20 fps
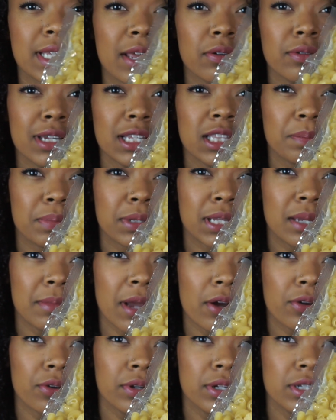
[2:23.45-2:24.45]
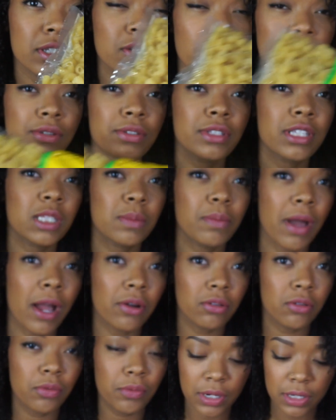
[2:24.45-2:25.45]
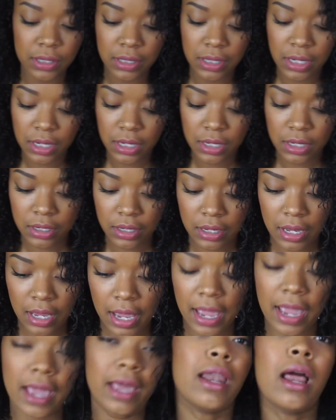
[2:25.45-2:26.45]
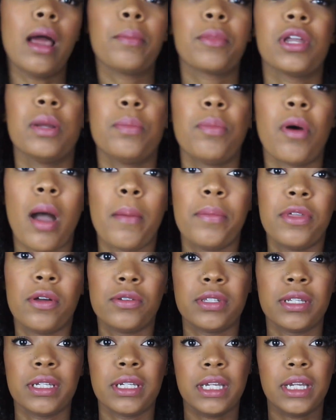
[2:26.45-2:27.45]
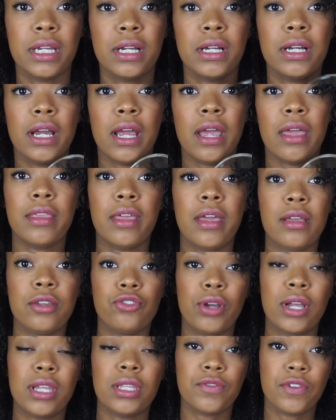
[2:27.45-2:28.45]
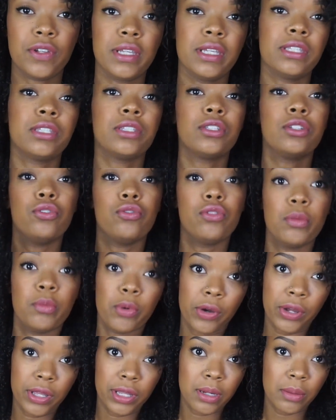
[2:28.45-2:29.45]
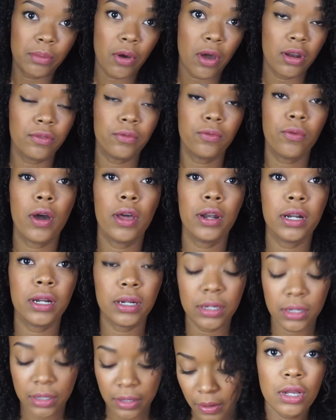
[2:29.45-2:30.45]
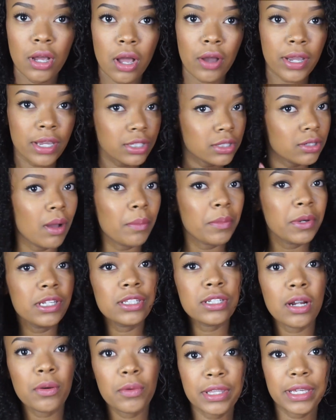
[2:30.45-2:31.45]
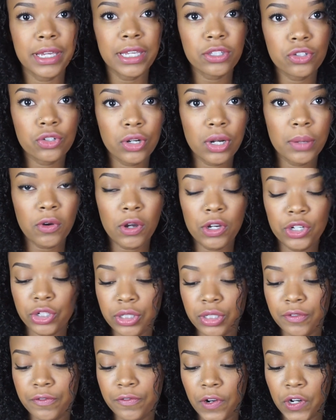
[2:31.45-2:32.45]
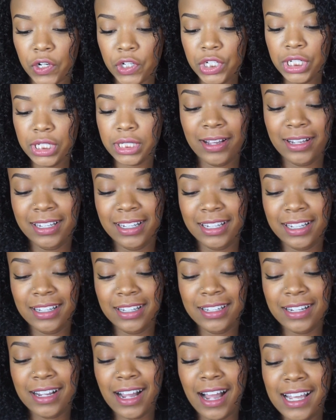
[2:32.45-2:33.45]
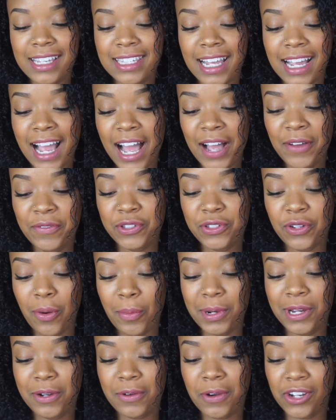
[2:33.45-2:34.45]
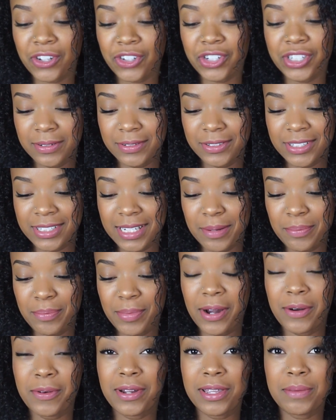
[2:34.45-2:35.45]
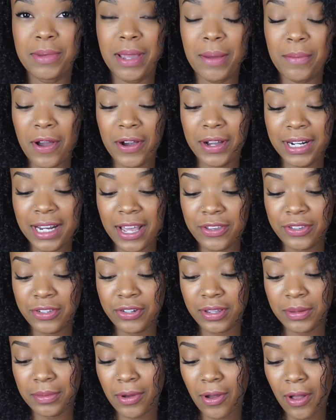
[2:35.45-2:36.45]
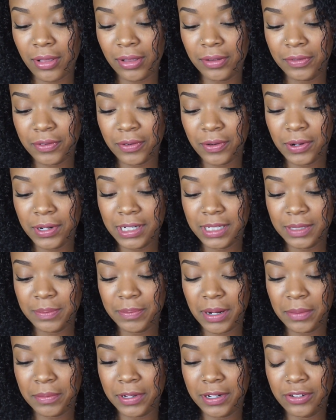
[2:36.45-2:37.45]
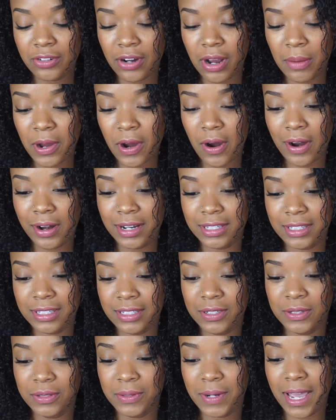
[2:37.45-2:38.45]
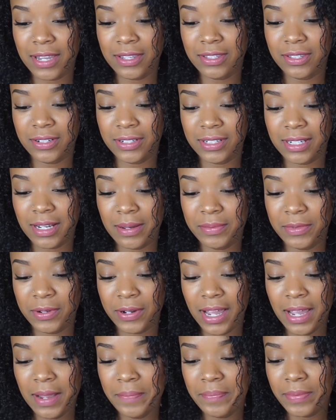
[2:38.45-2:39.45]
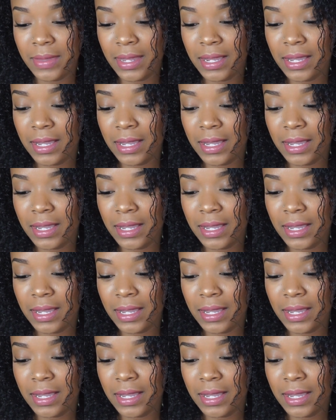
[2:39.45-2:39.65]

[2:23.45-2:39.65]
I don't like the plain macaroni, so I use the spiral one. And I'm gonna pop those in here and then transfer this to the boiling pot of water. Okay, so I'm gonna start with the Instagram questions first. Guys, I have so many questions, so just like bear with me. I'm not gonna answer them all, of course, but I'm gonna try my hardest to answer some, okay?